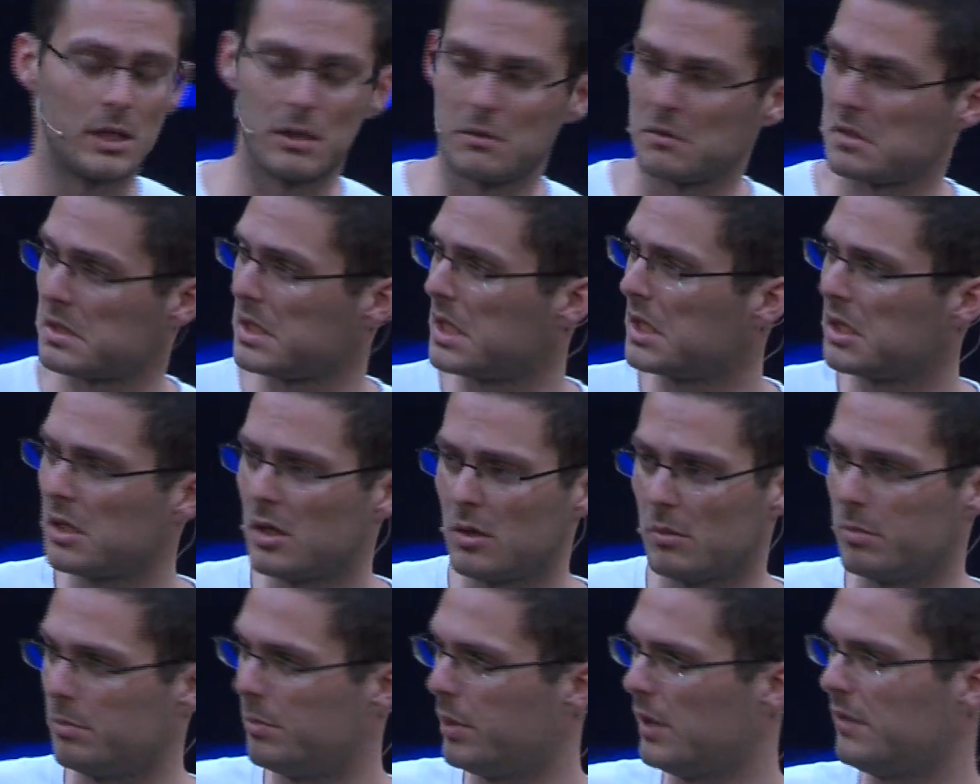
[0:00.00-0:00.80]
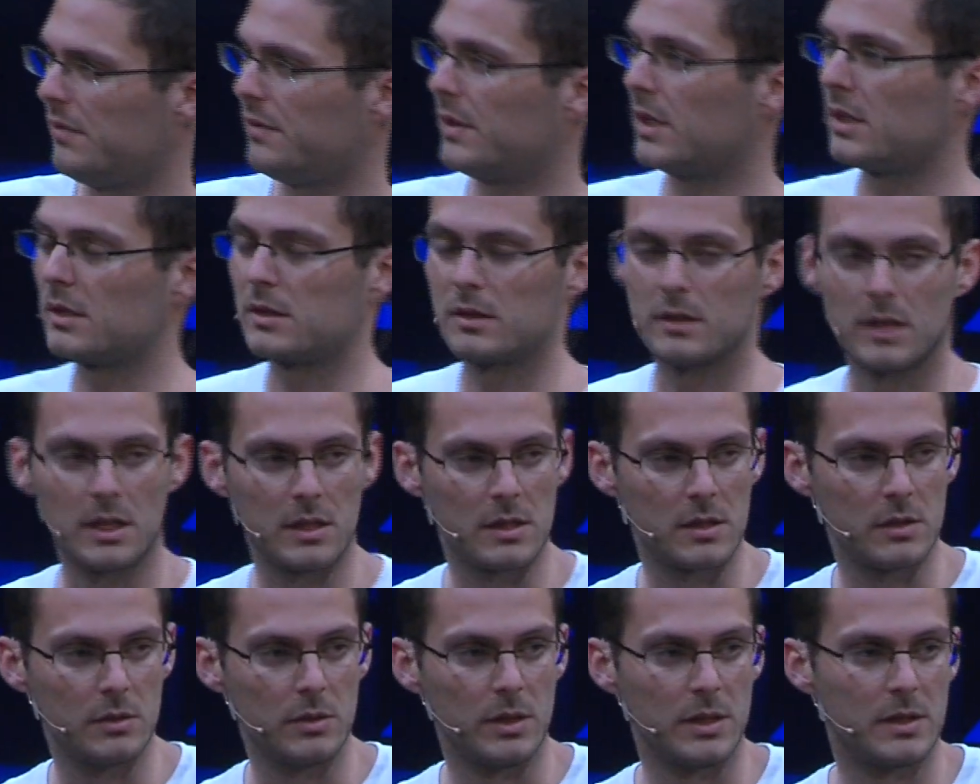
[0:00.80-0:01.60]
And I was like, oh, perfect.
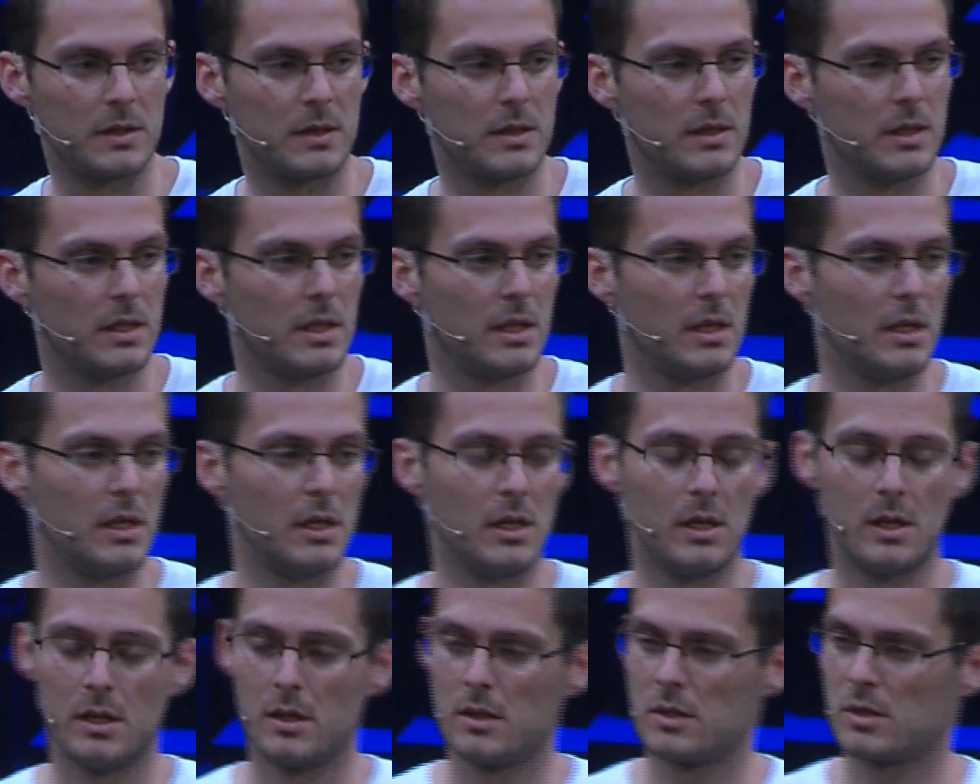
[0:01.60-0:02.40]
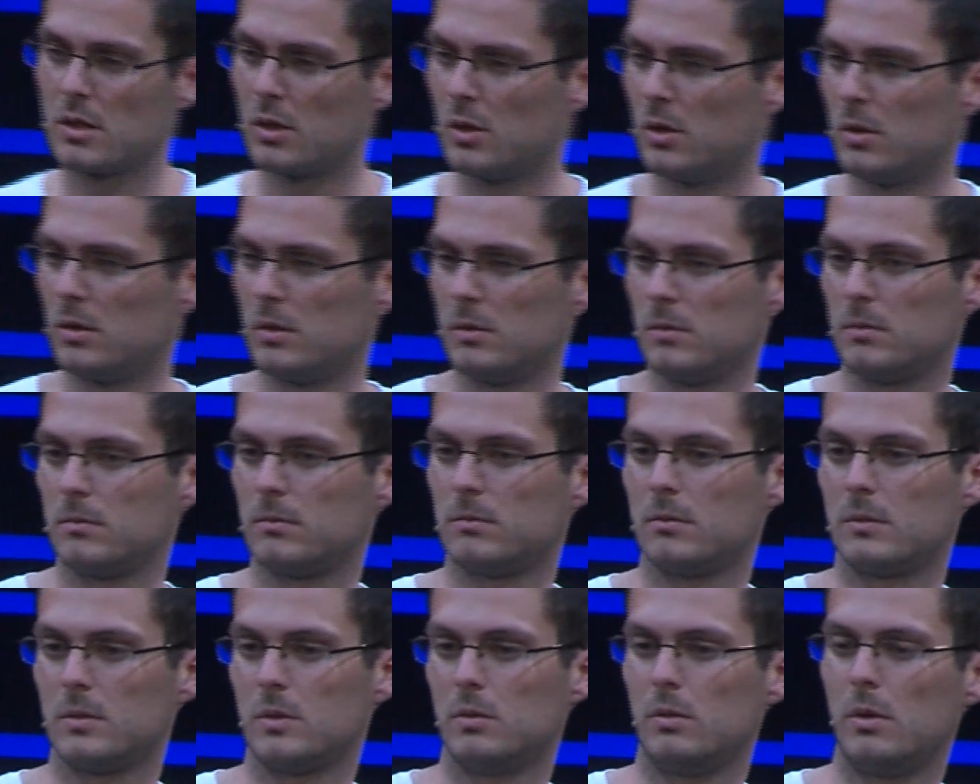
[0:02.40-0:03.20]
Let's do it. So
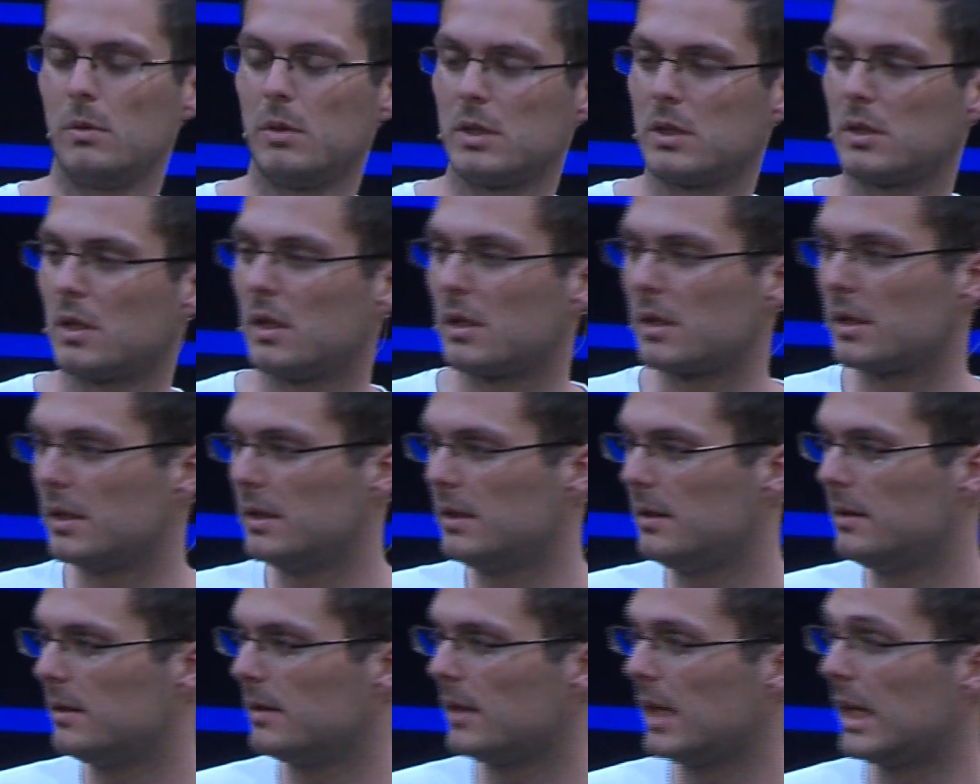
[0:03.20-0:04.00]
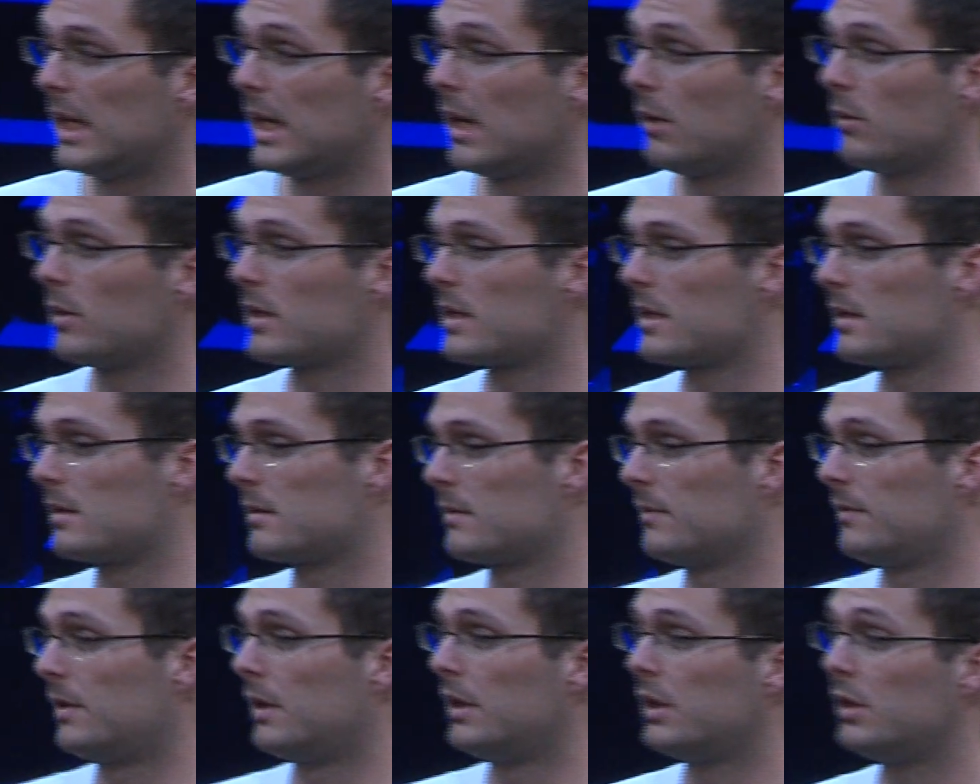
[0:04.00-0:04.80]
we were talking, and I was
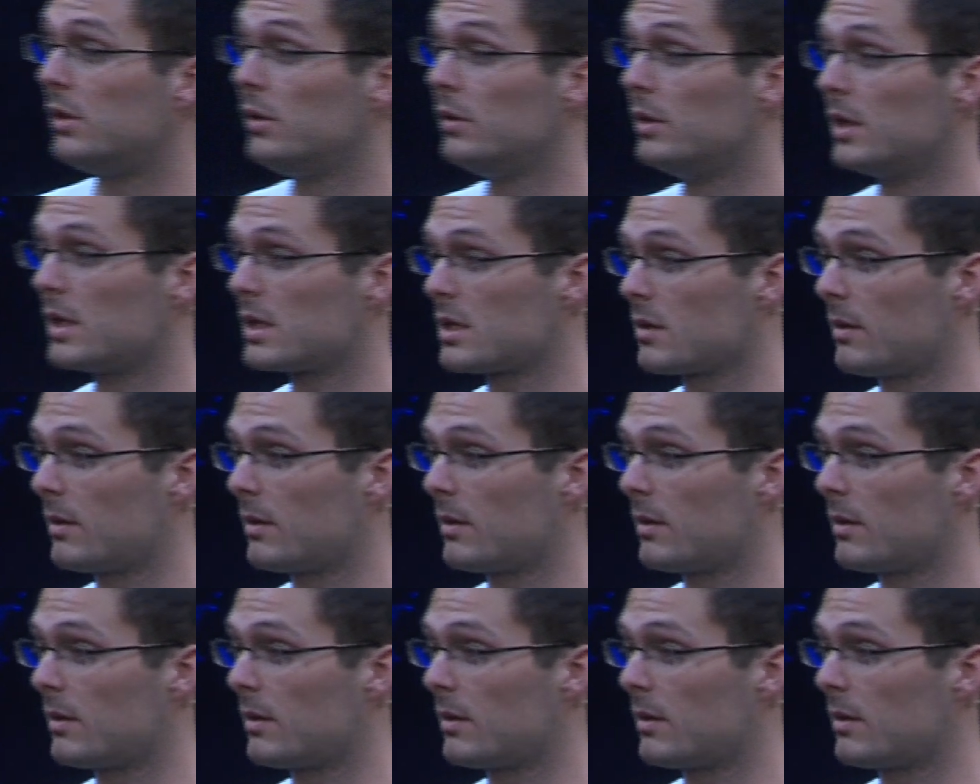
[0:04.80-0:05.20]
very curious.